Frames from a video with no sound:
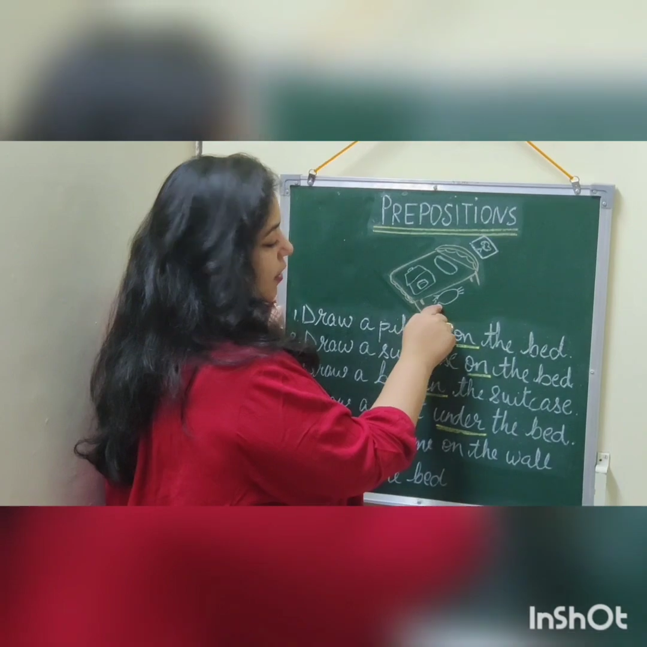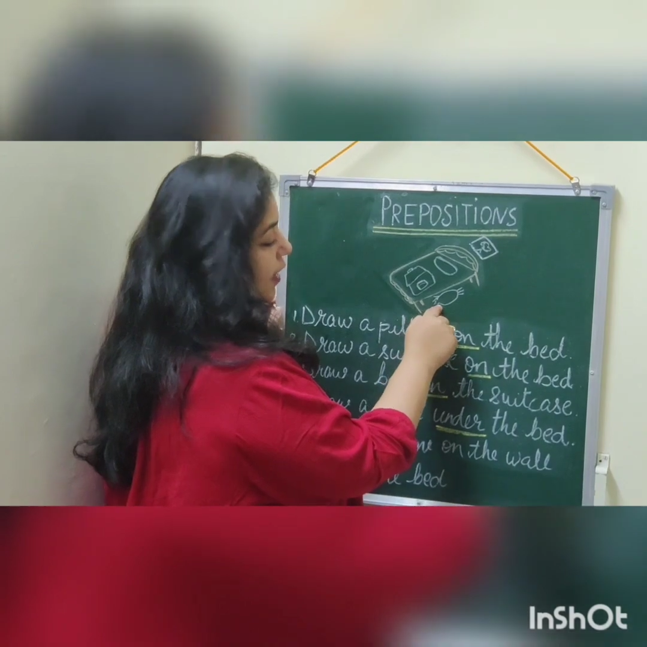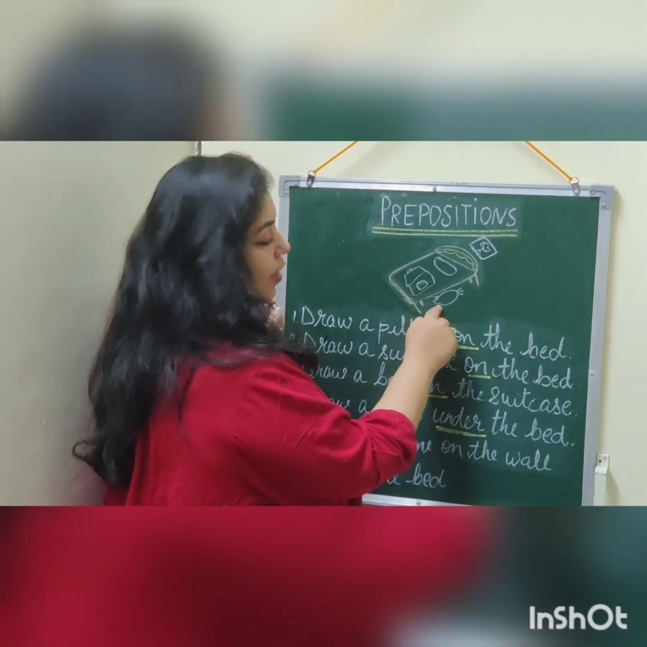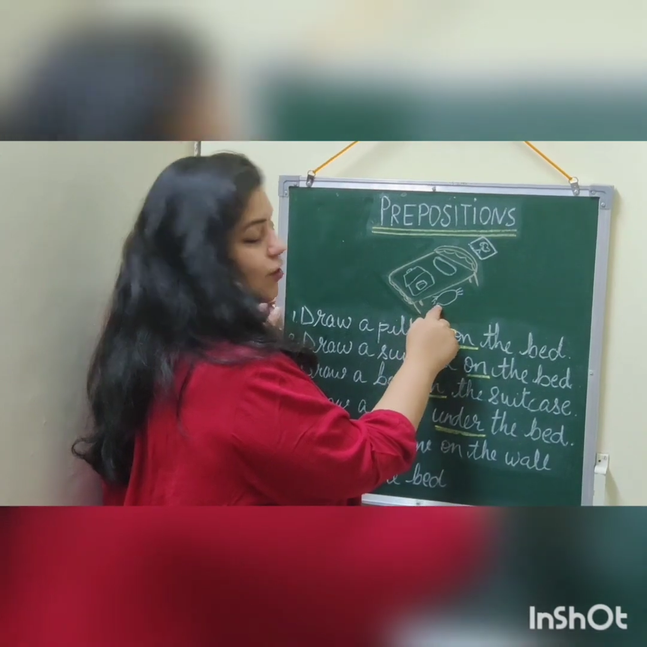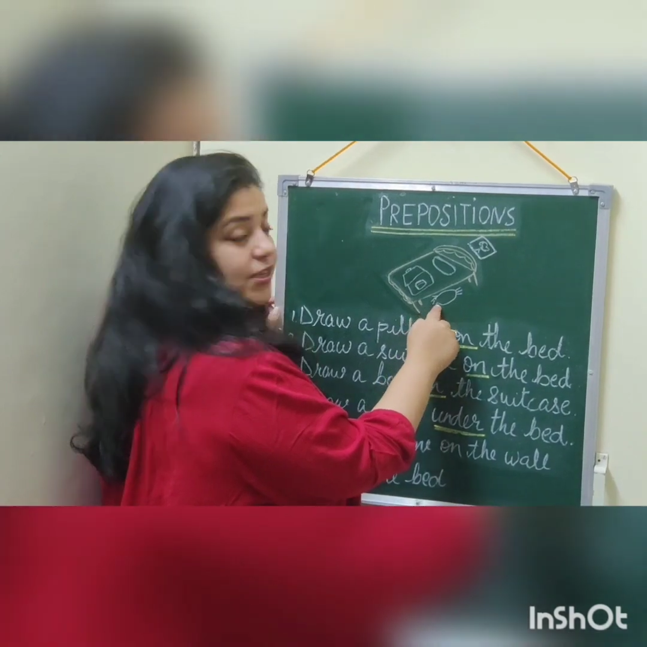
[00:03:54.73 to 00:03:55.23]

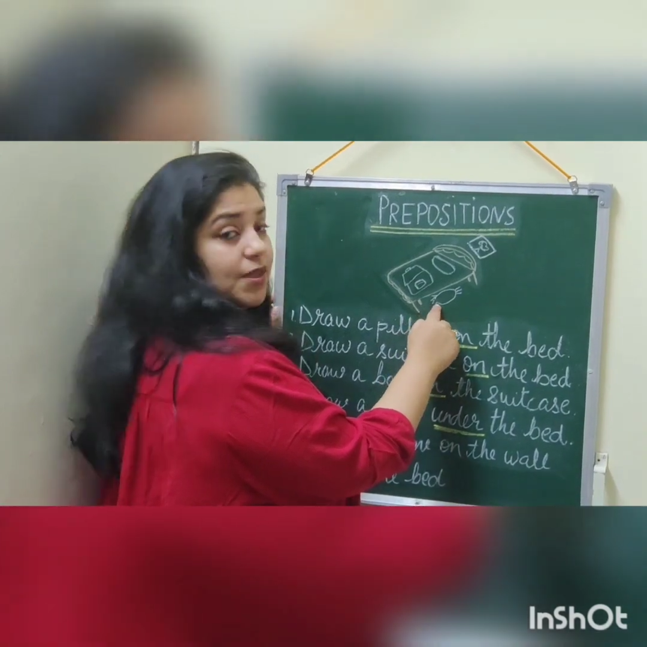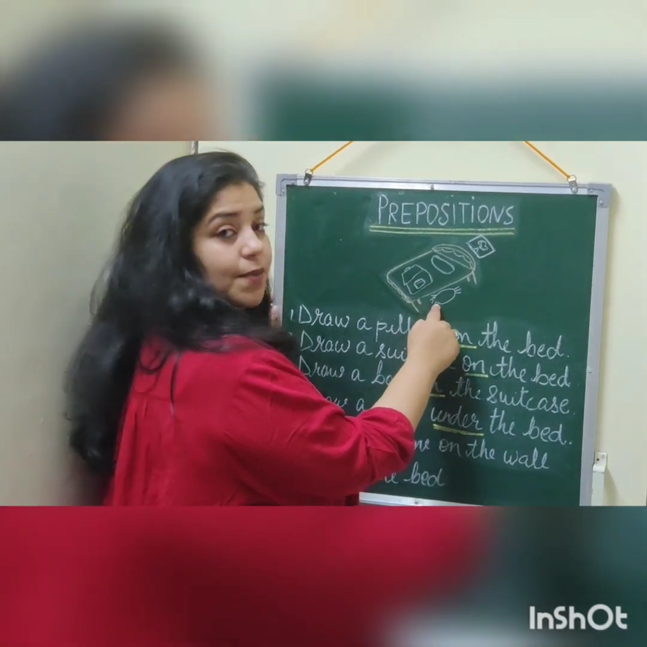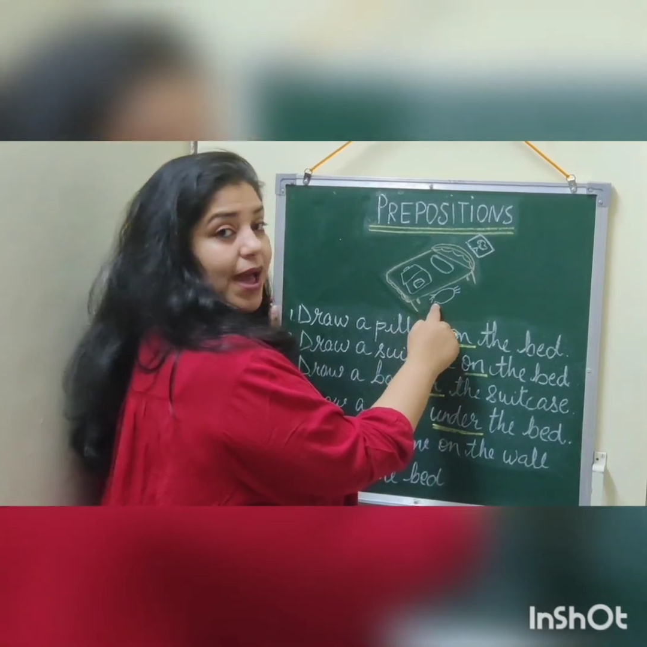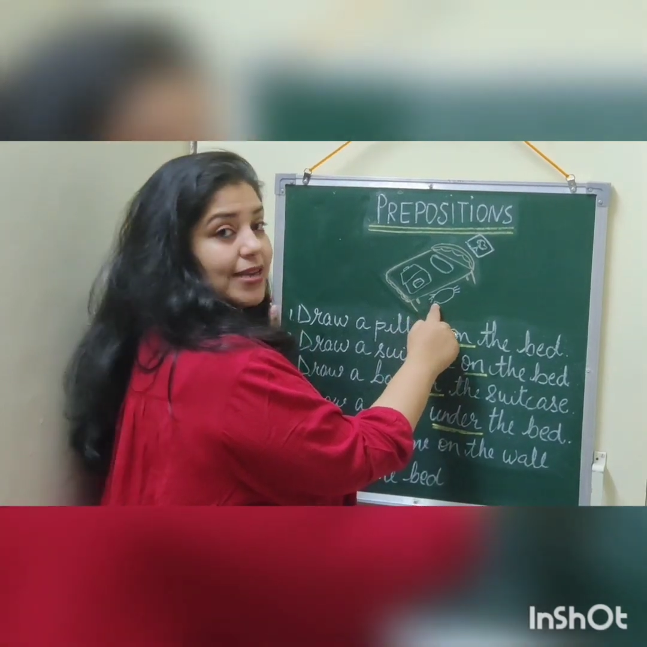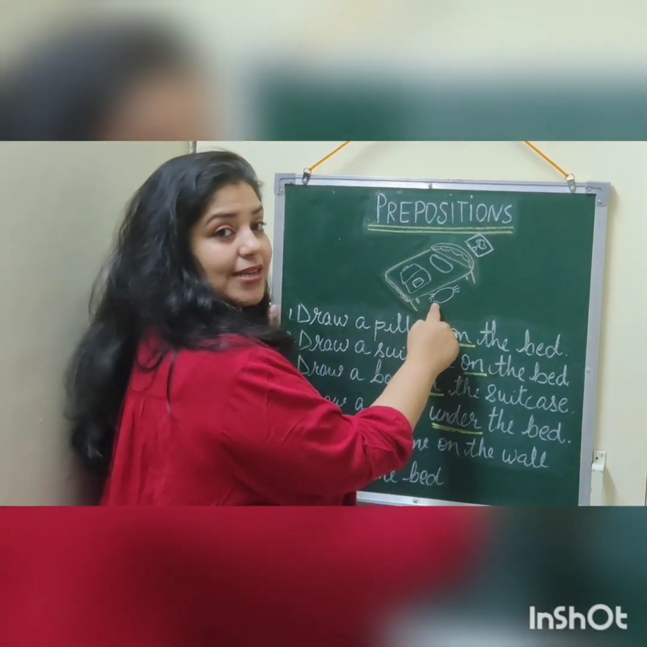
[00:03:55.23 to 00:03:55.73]
Can you see the
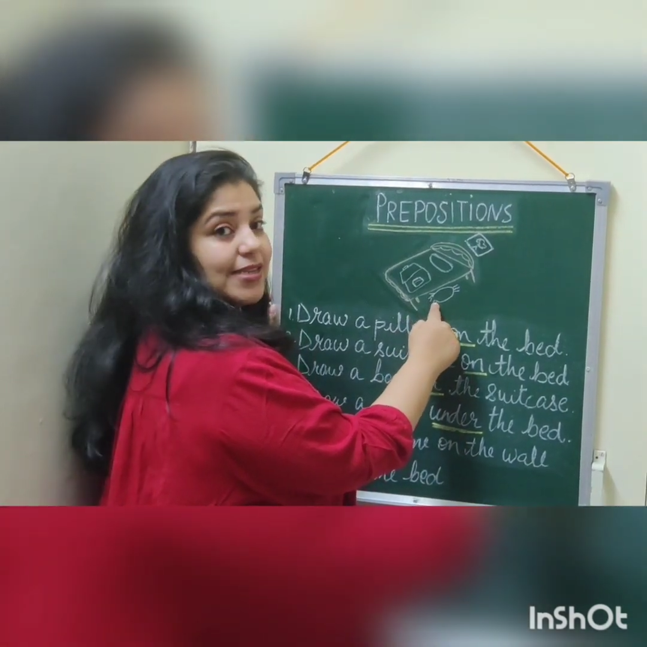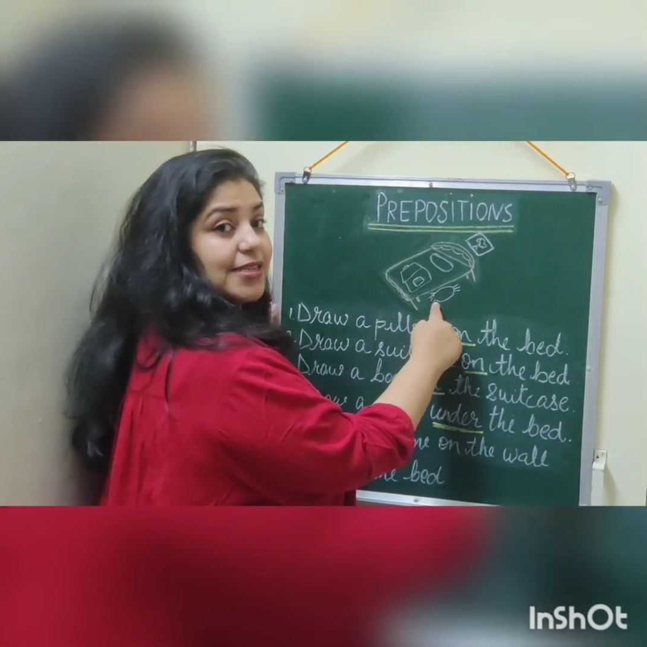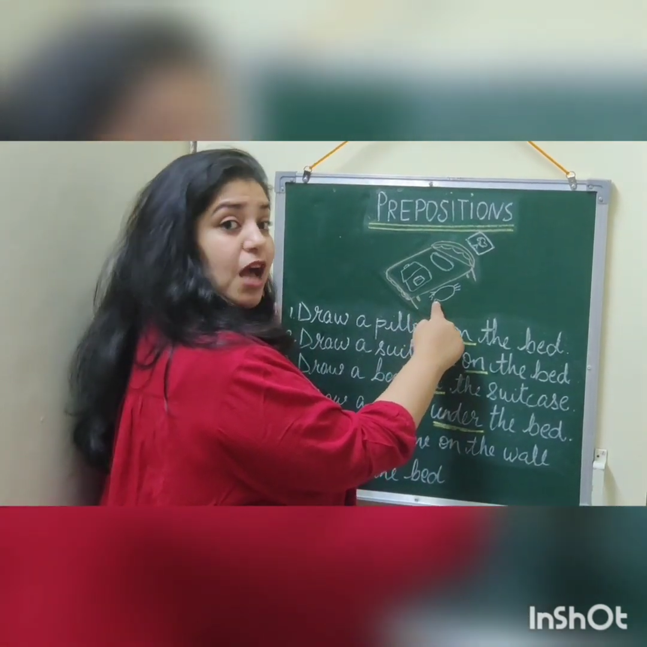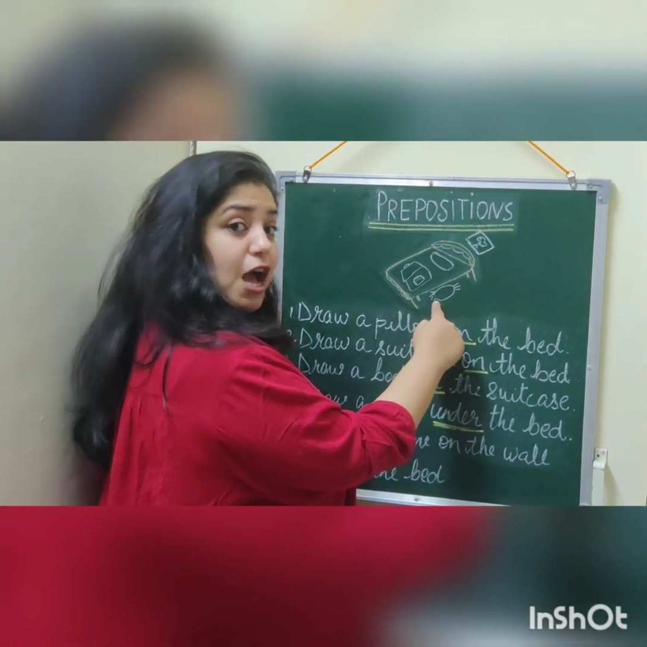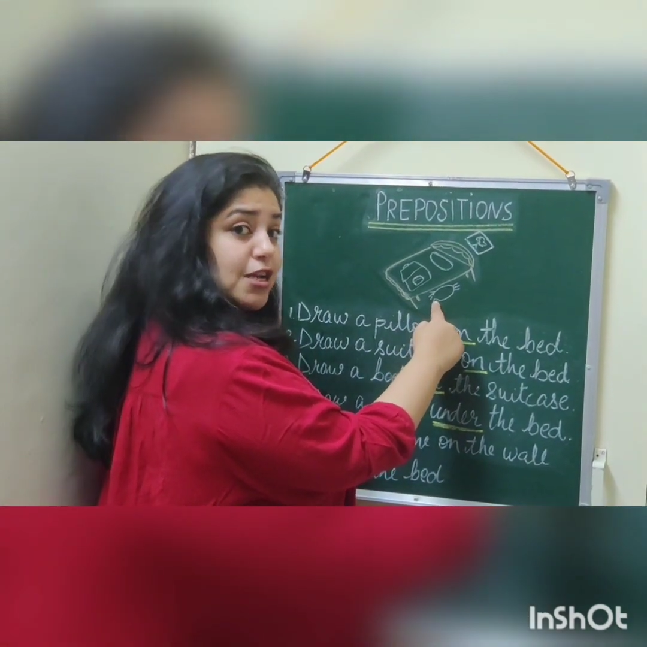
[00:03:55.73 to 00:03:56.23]
mat? It
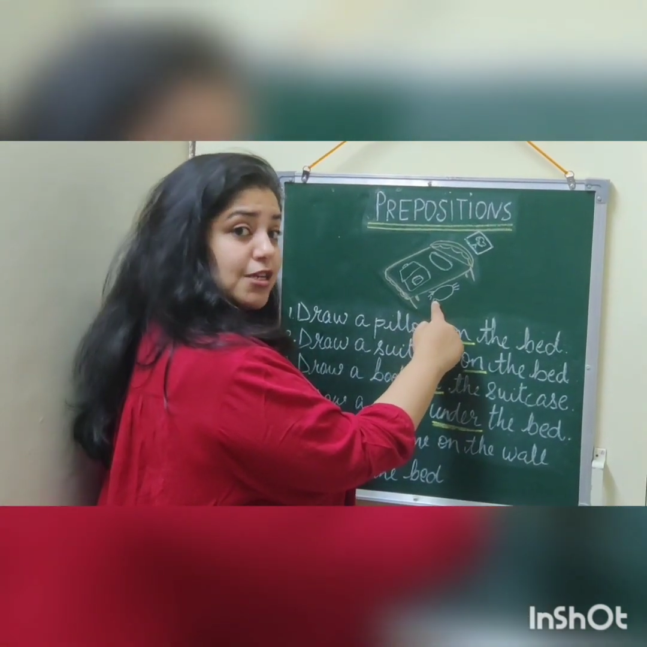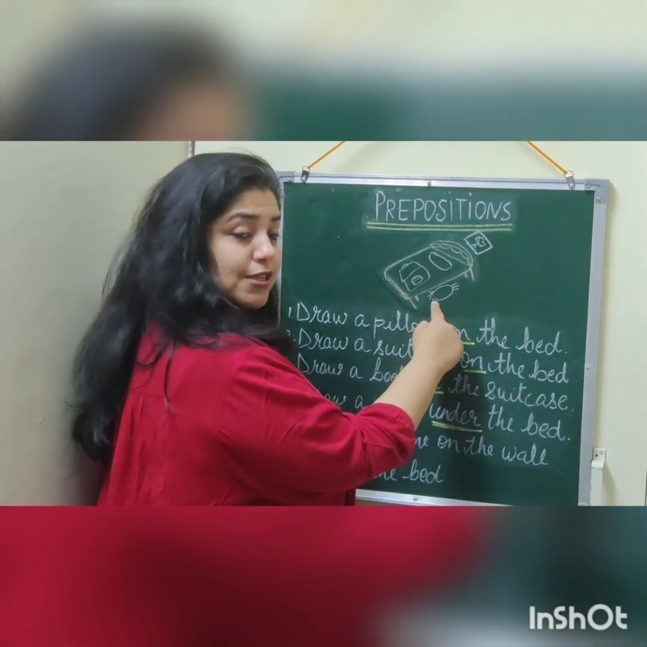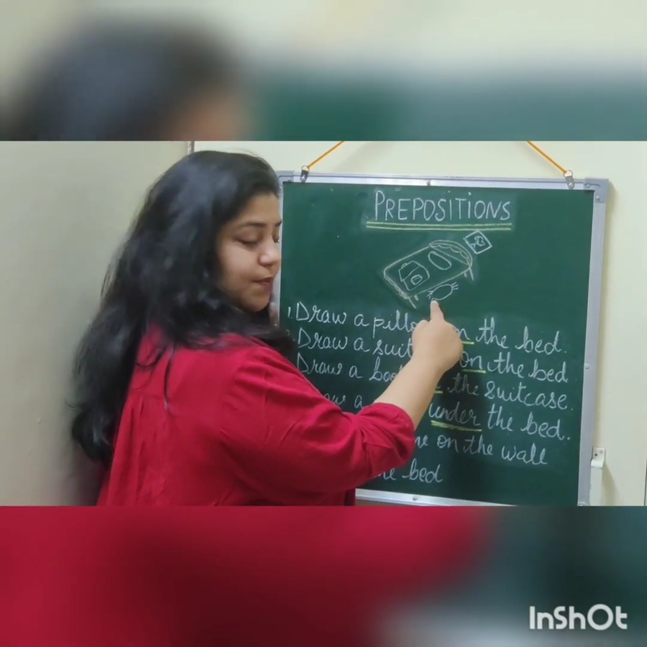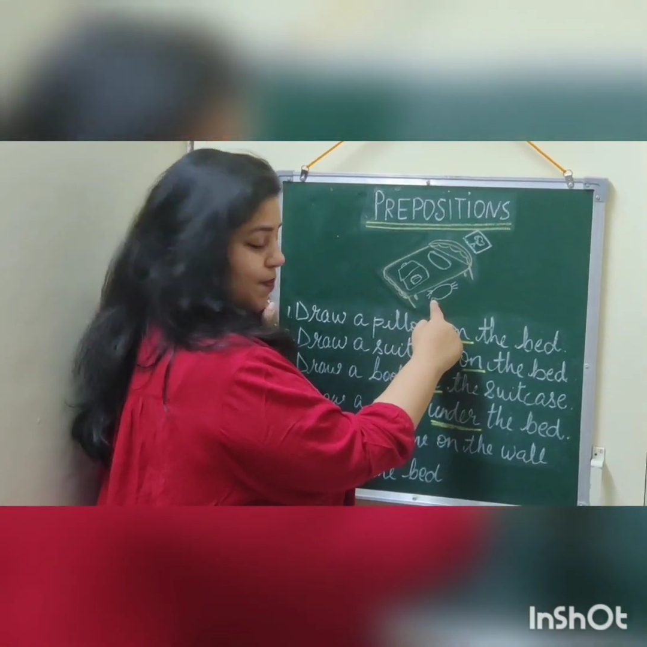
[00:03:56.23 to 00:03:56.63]
is under the